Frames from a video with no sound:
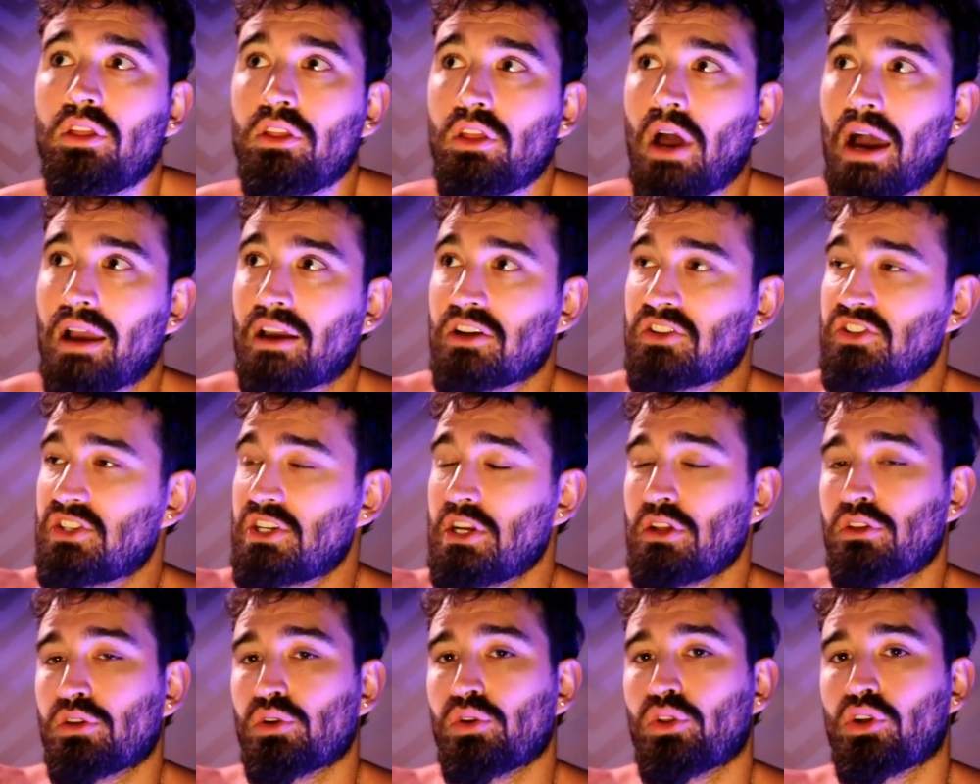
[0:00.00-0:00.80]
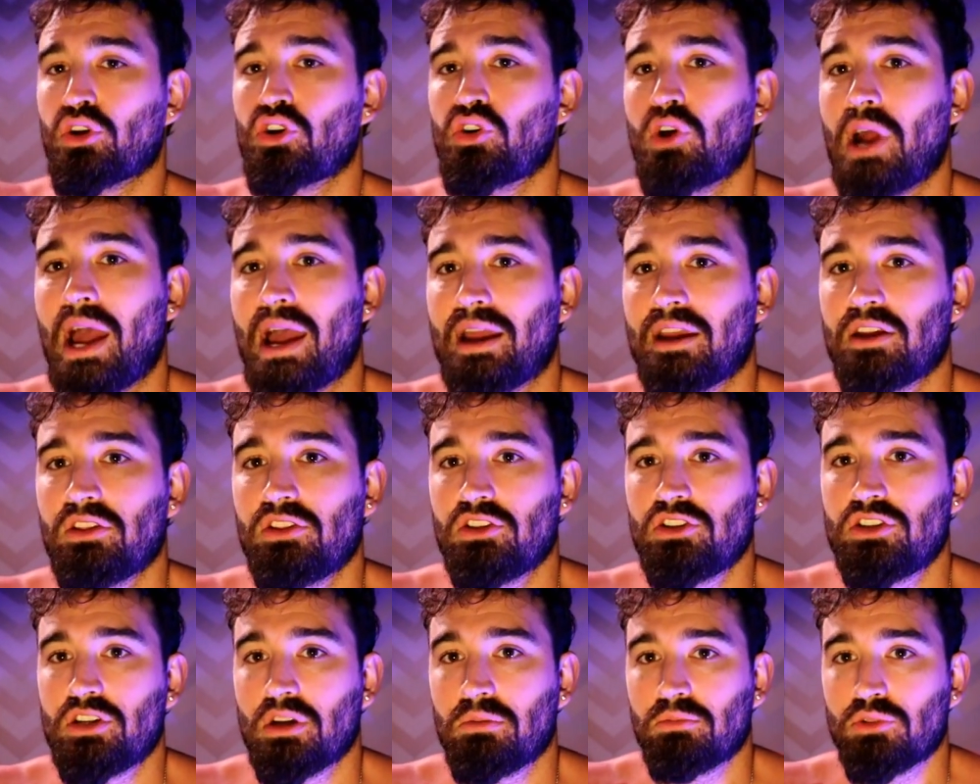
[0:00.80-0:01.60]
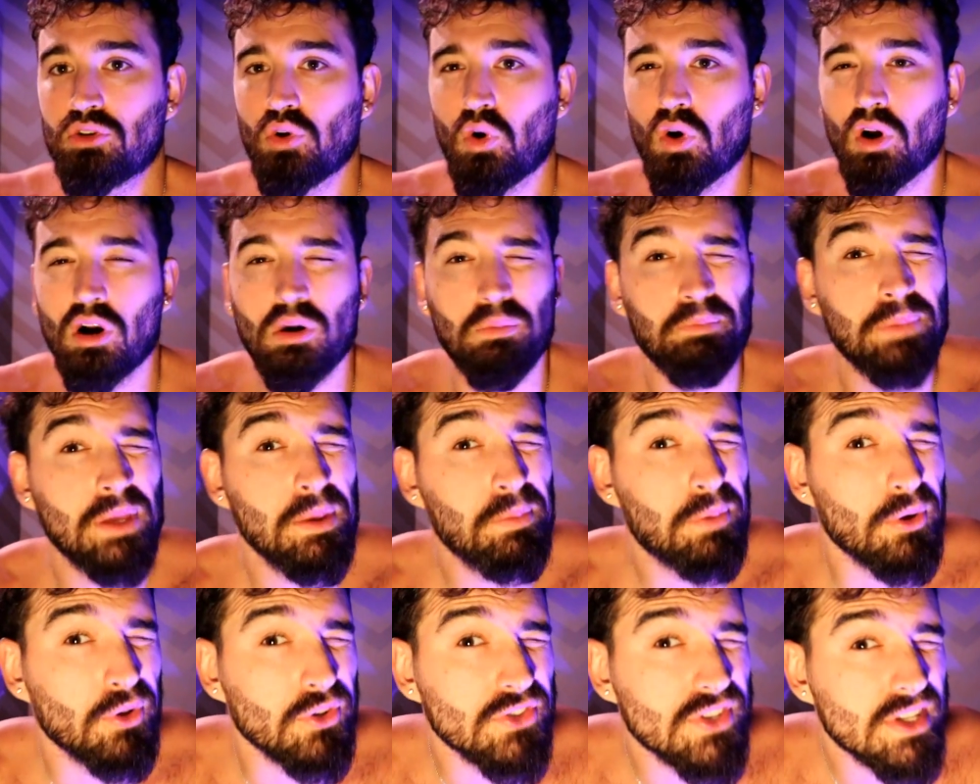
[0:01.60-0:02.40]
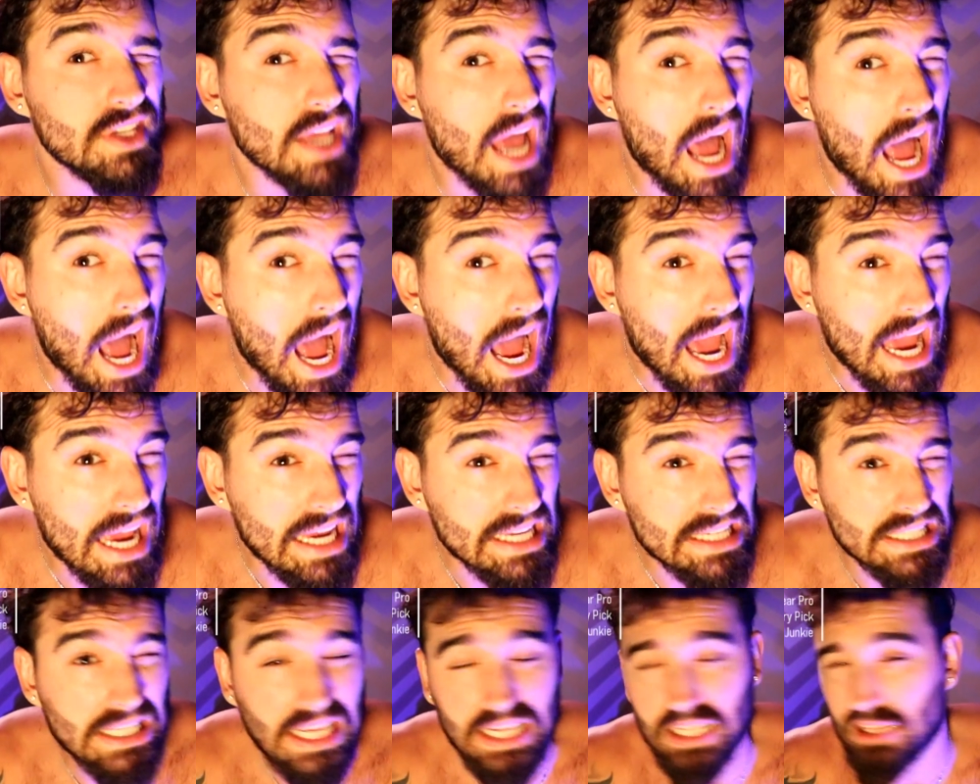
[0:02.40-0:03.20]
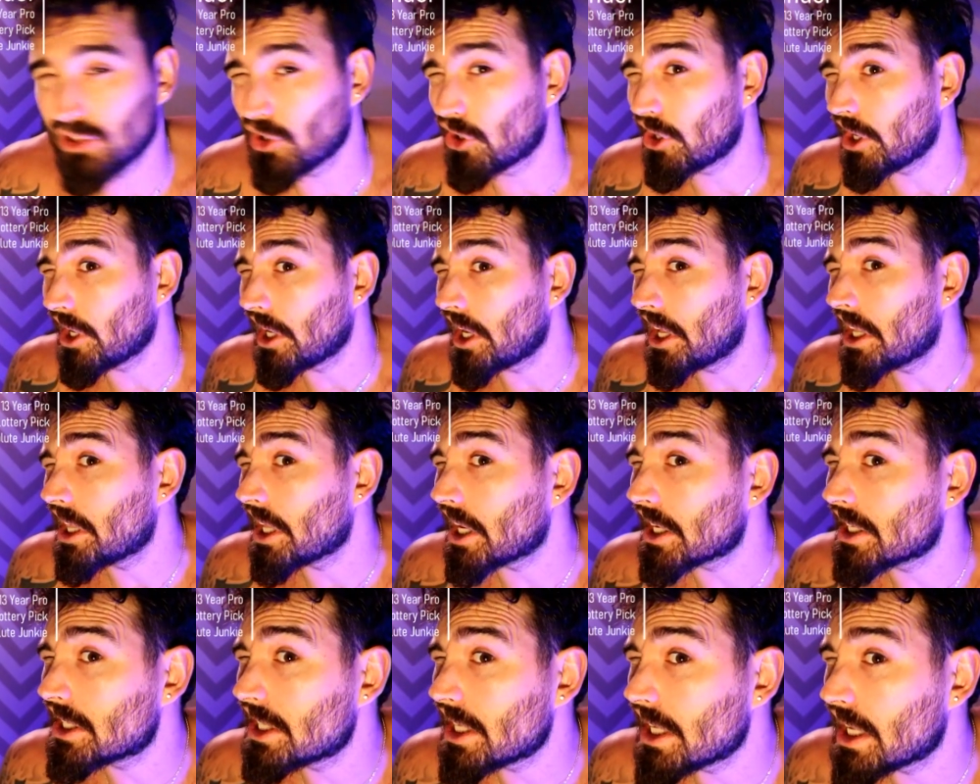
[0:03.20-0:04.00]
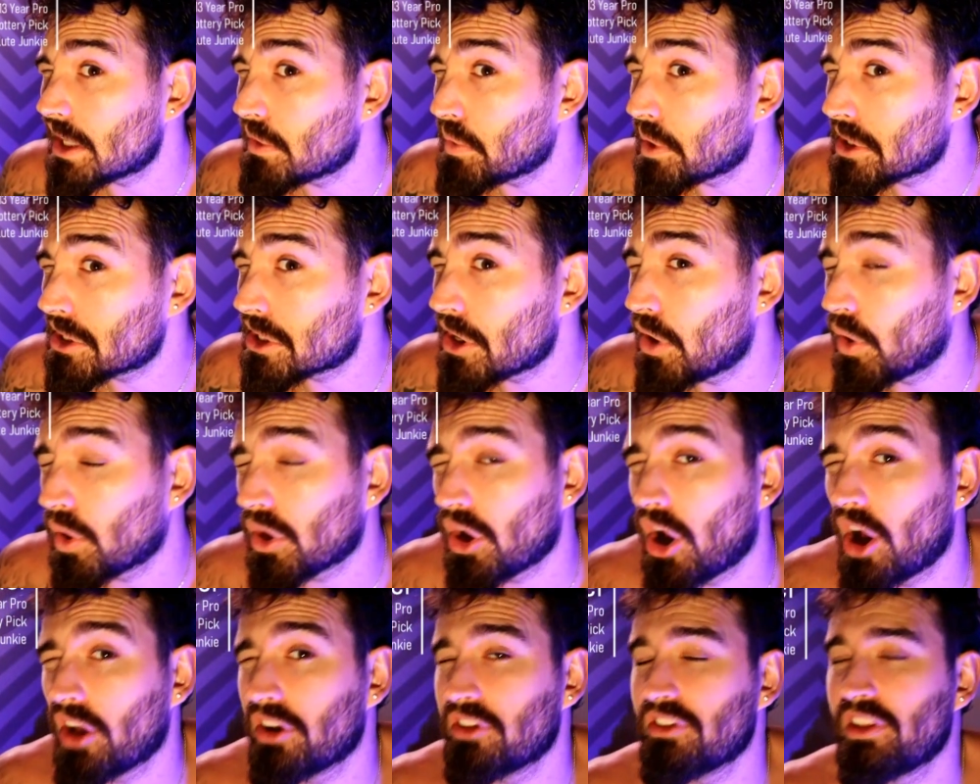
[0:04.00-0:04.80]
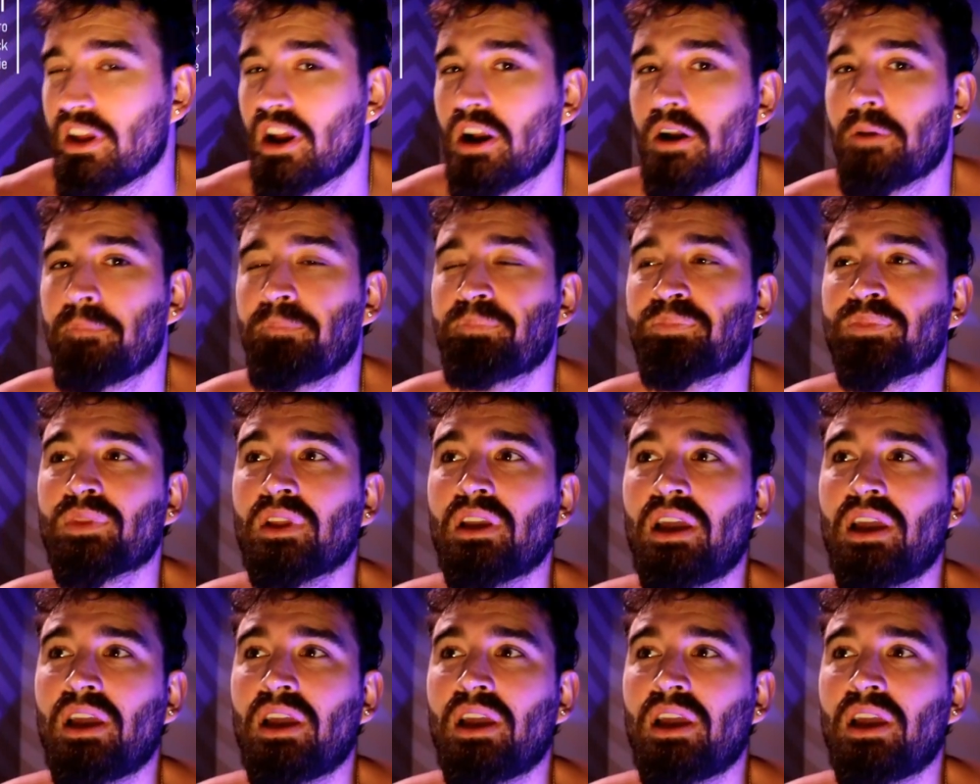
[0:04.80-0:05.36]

I could see through the crack in the gym door people's eyes, like looking in, like seeing what's going on in there.